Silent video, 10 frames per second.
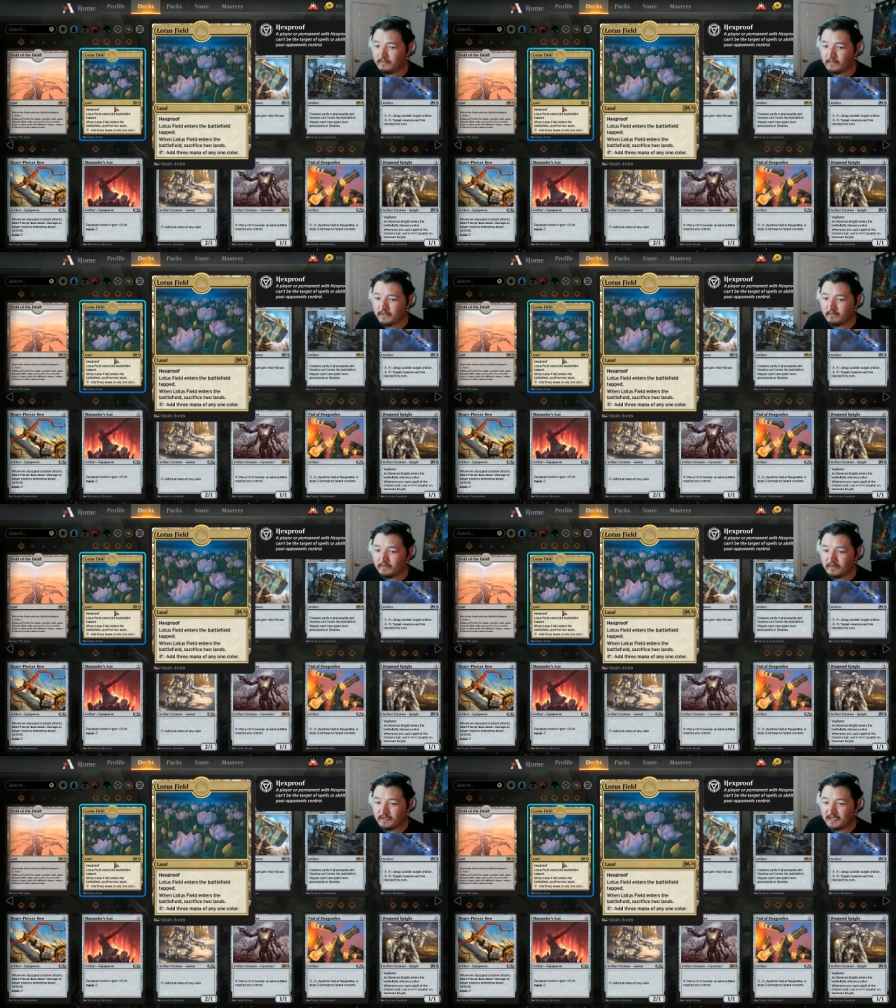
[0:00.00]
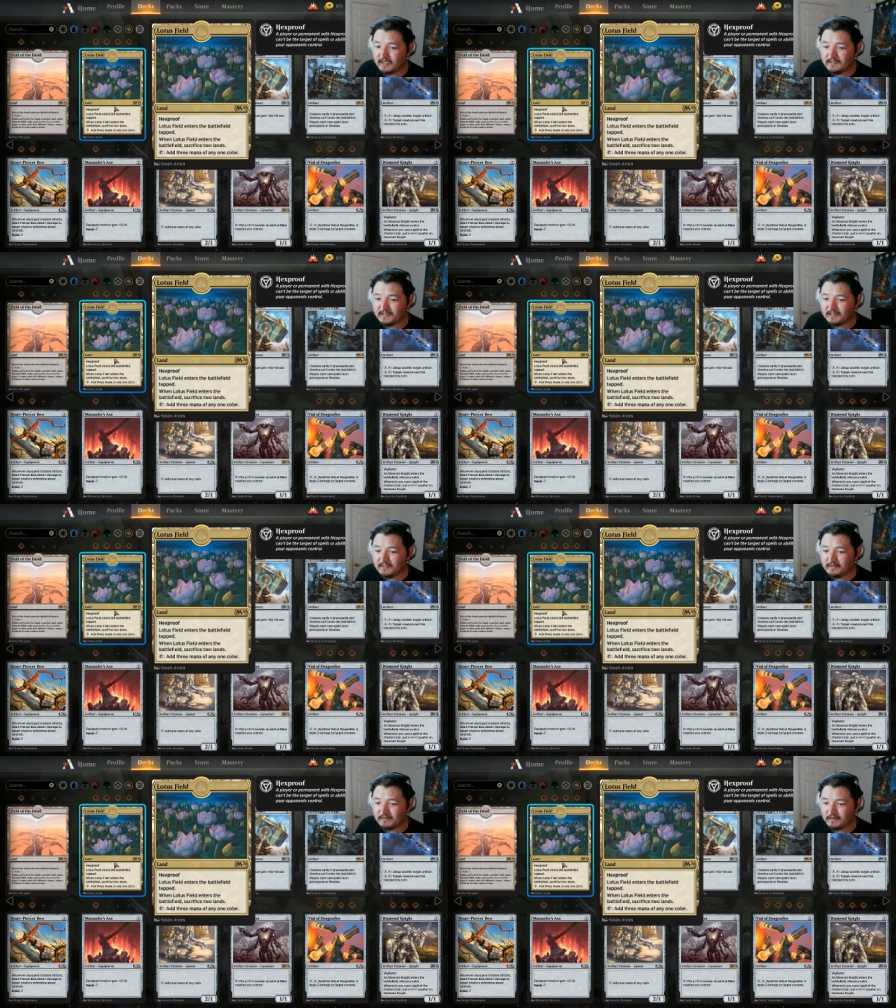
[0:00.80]
I mean, I guess
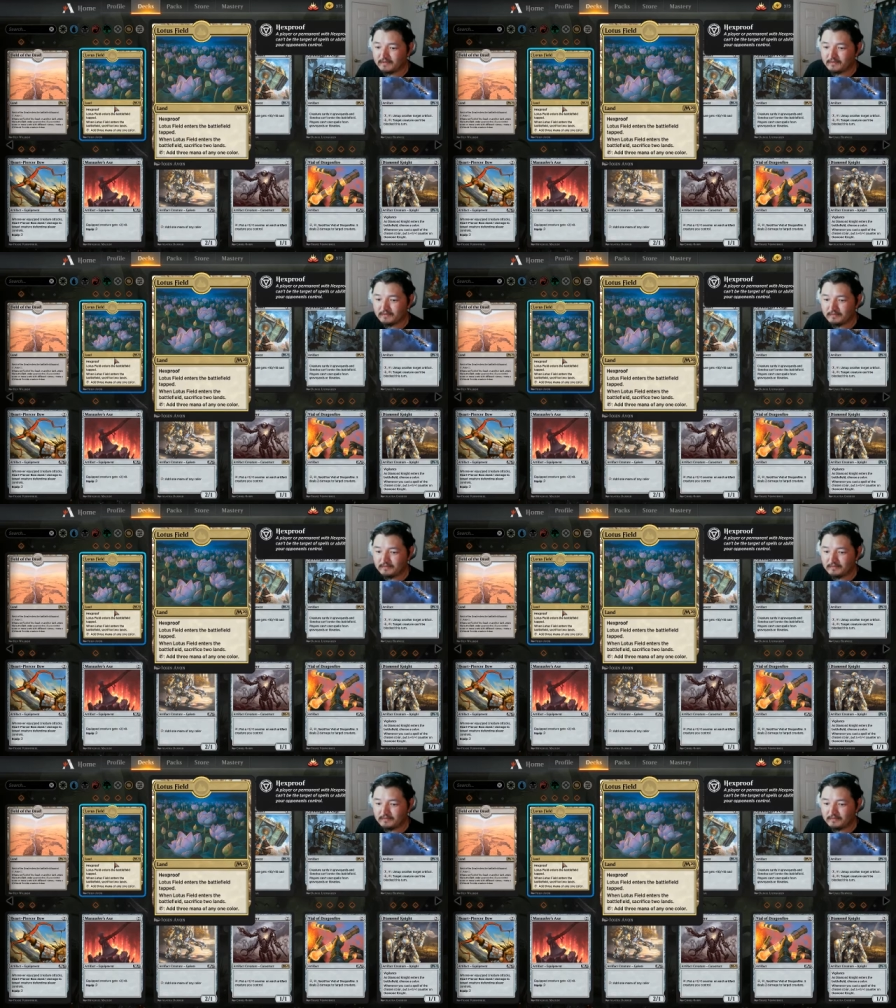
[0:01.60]
that's